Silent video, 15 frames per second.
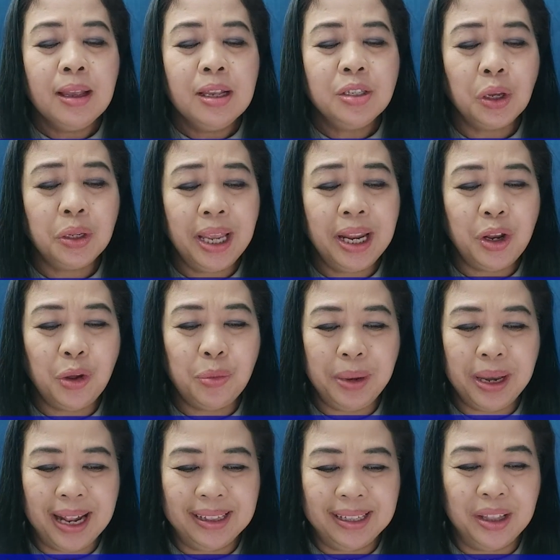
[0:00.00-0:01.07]
So they
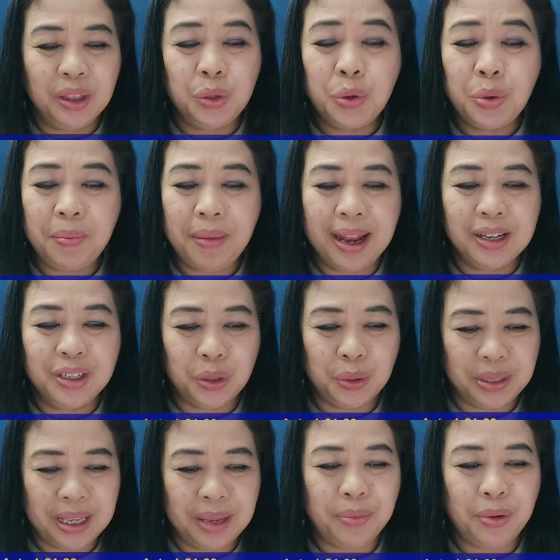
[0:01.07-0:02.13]
nominated two men,
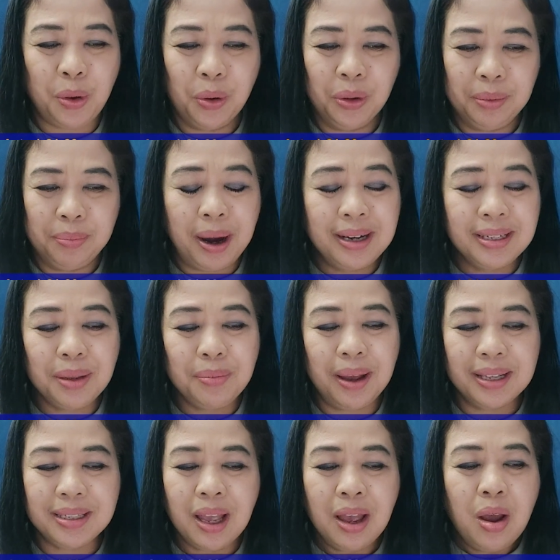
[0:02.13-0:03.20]
Joseph called
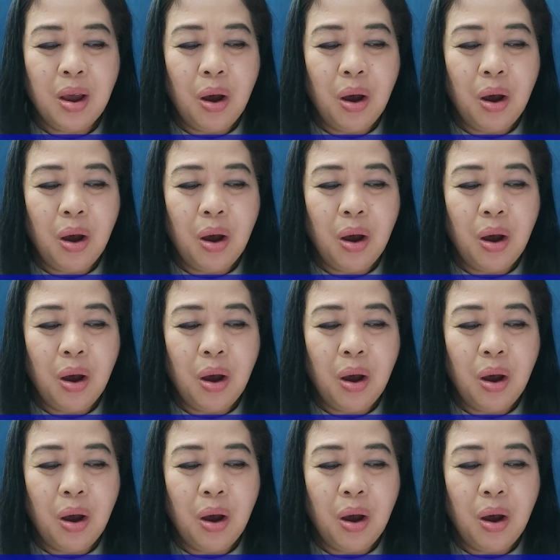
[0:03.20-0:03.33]
Barsabbas,